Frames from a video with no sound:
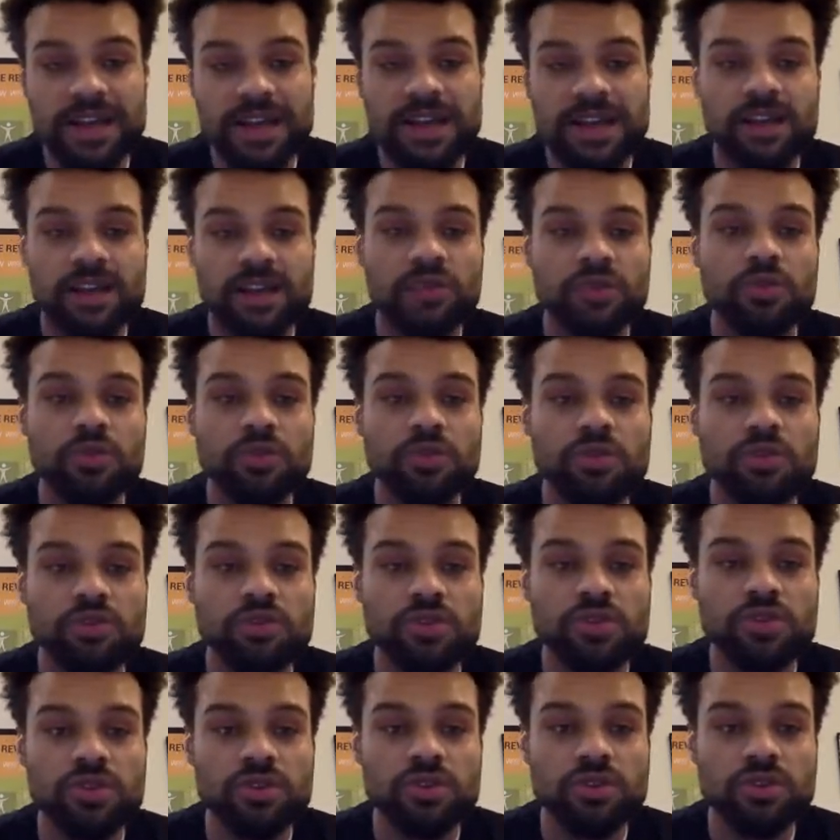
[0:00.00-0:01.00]
And then all you
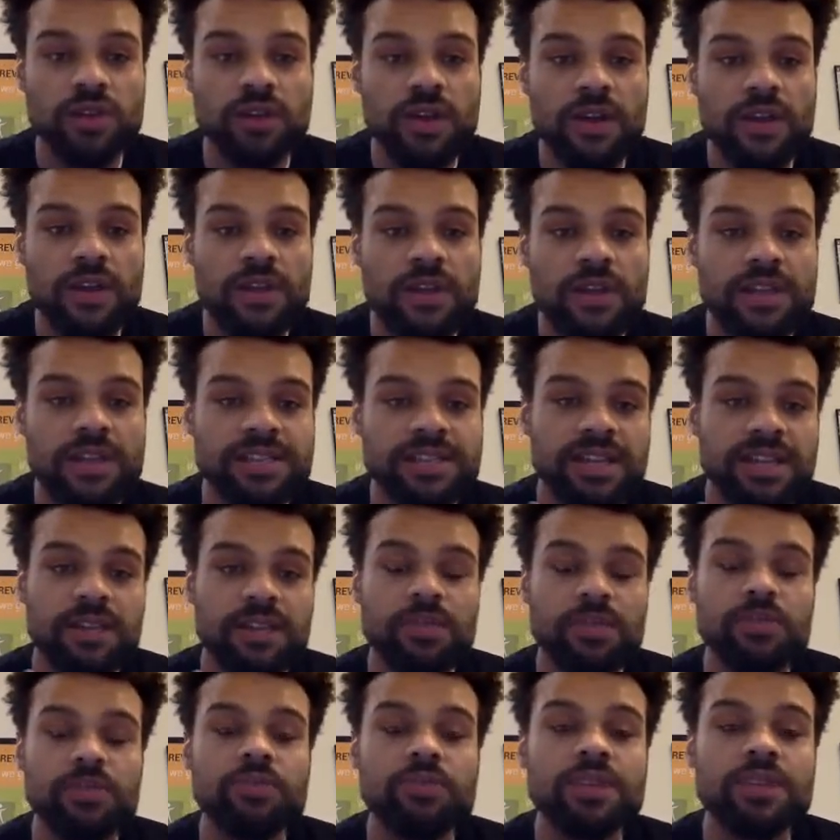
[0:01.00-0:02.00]
do is say
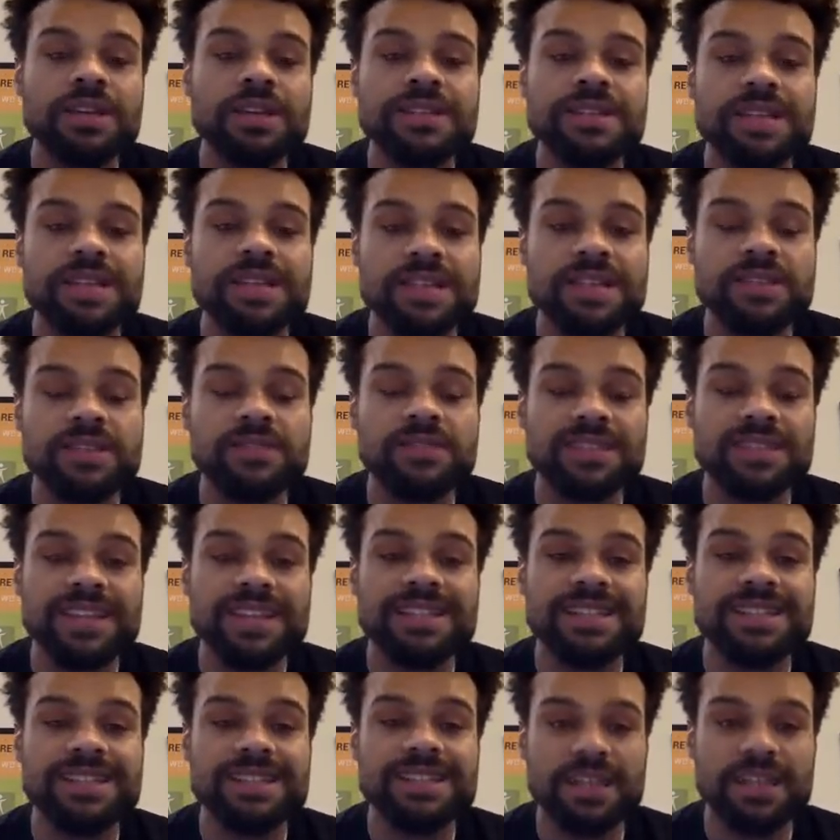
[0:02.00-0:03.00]
3 sets of
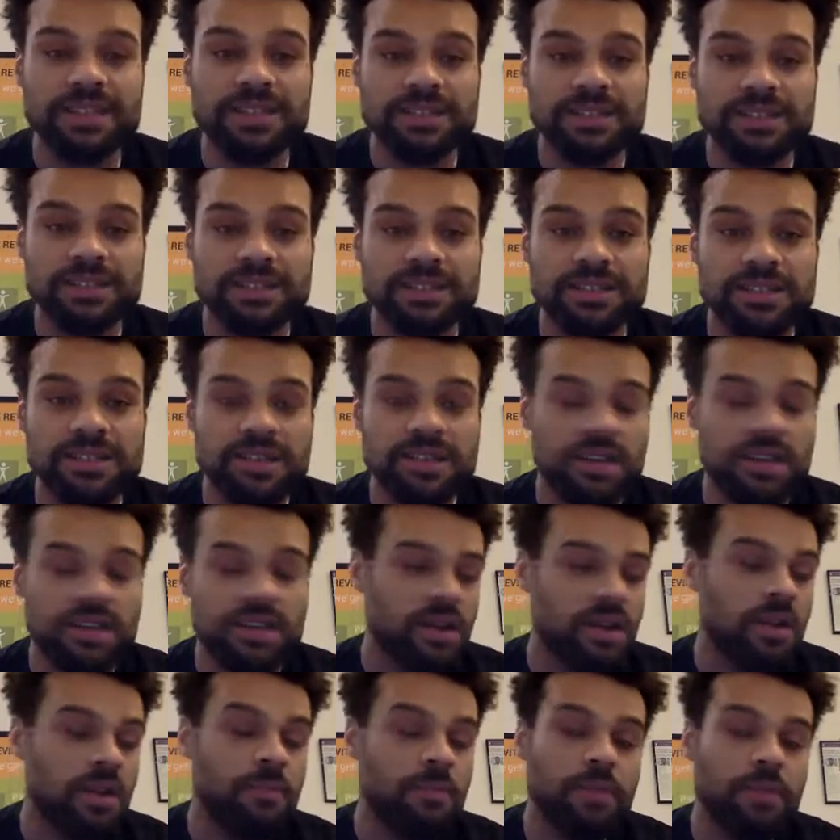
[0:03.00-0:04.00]
10 seconds,
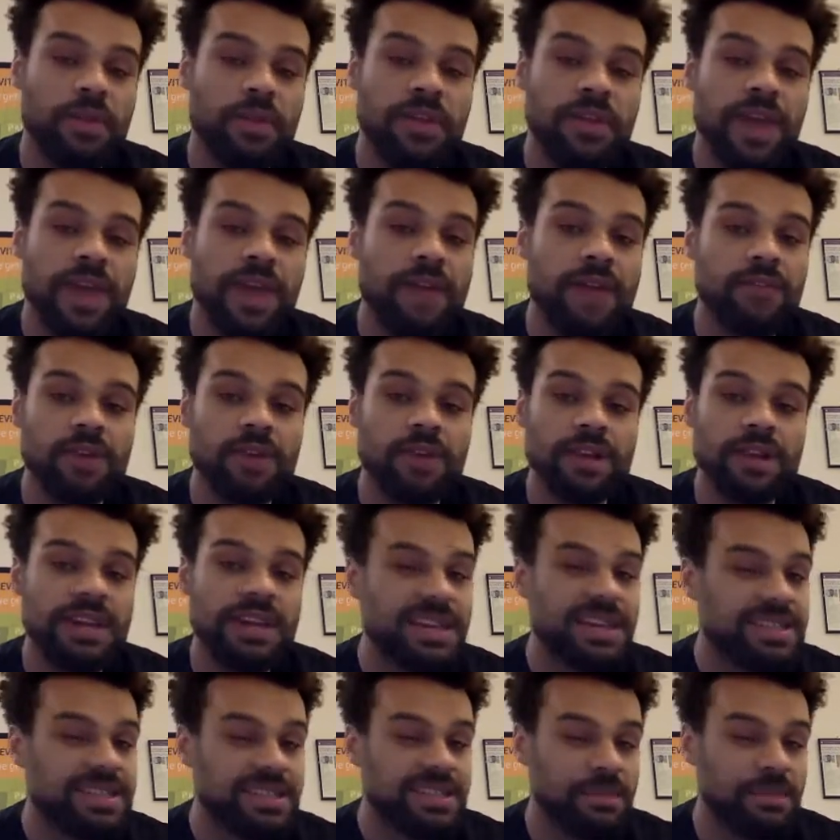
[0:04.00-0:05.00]
but the effort
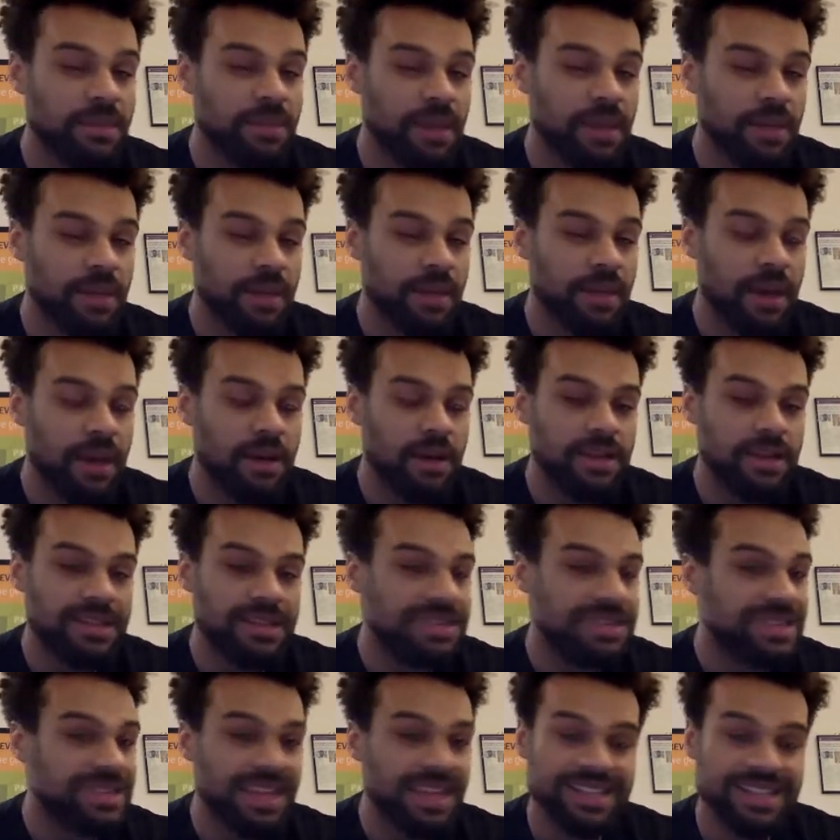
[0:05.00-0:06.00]
needs to be about a
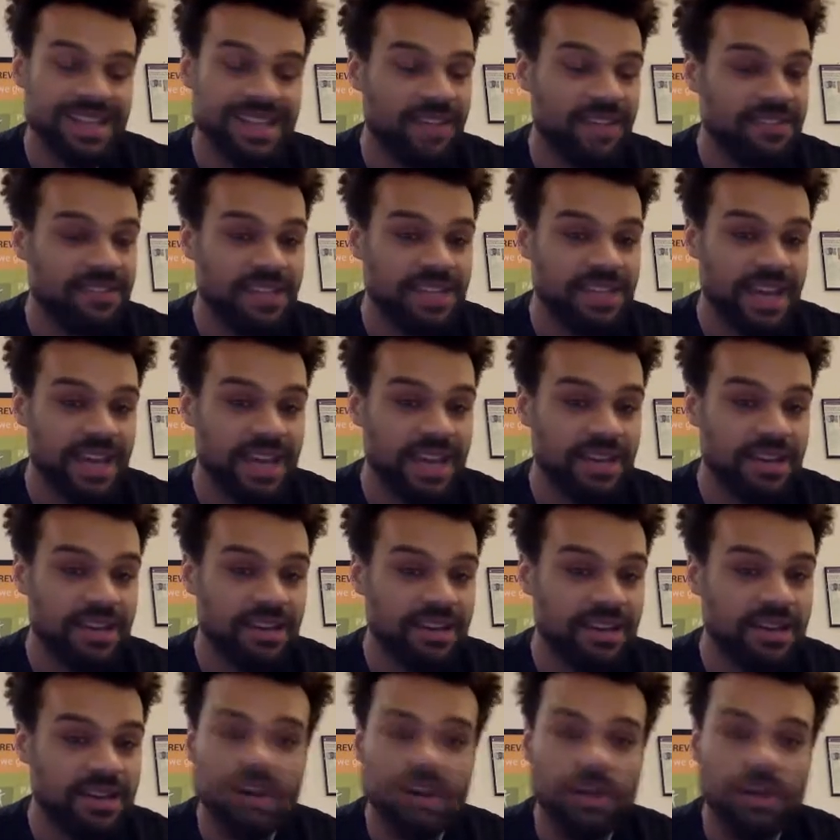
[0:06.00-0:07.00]
6 out of 10,
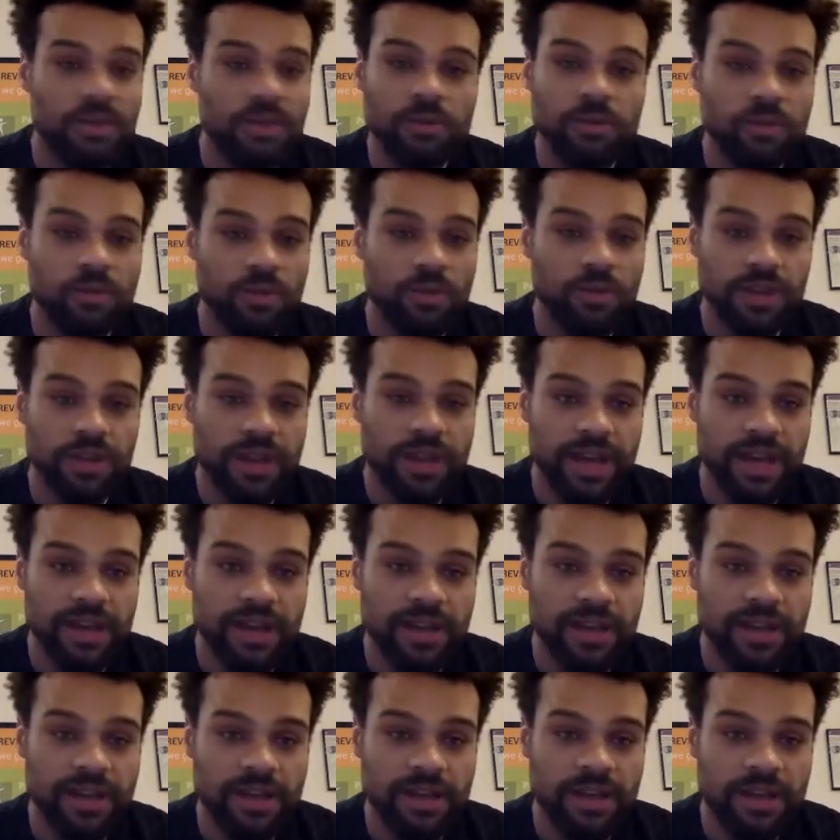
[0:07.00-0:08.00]
nothing more than that.
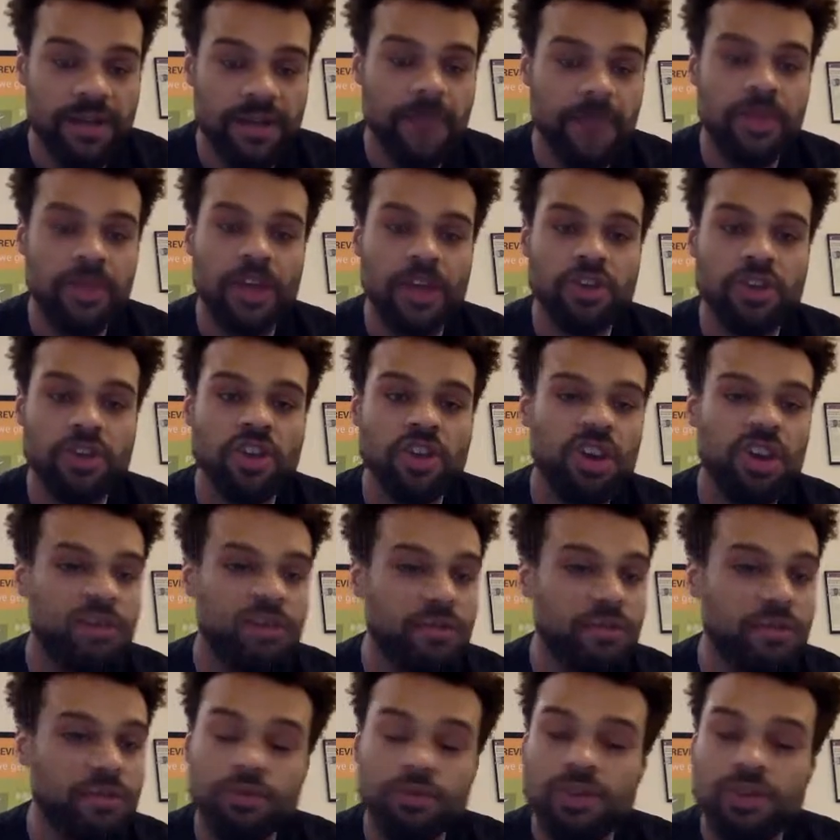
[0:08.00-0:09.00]
And you go for
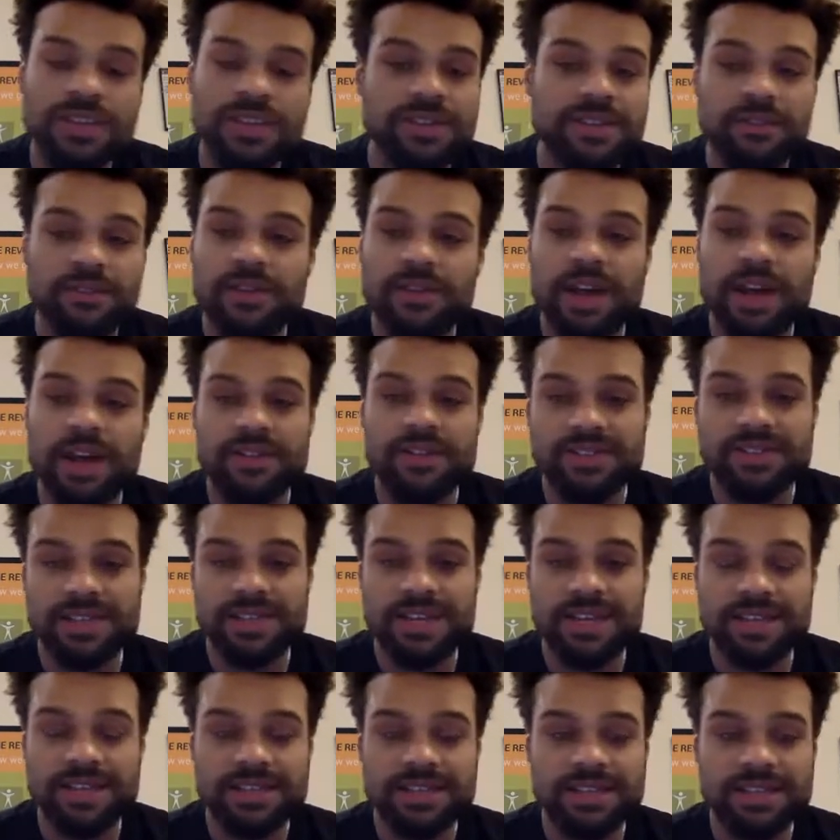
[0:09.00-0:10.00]
3 to 5
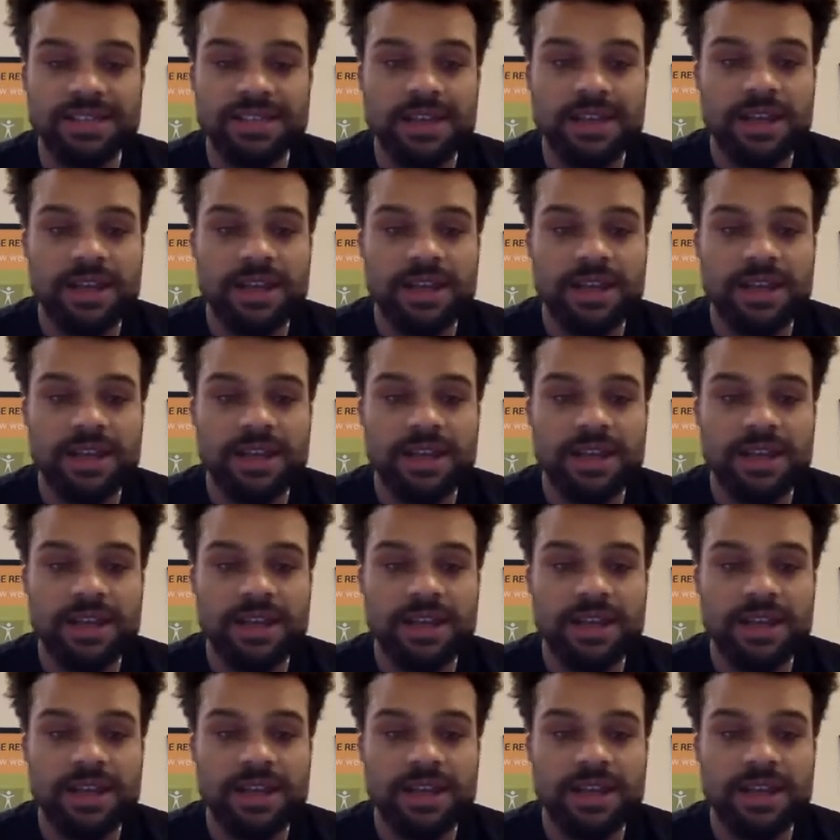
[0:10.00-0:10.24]
sets.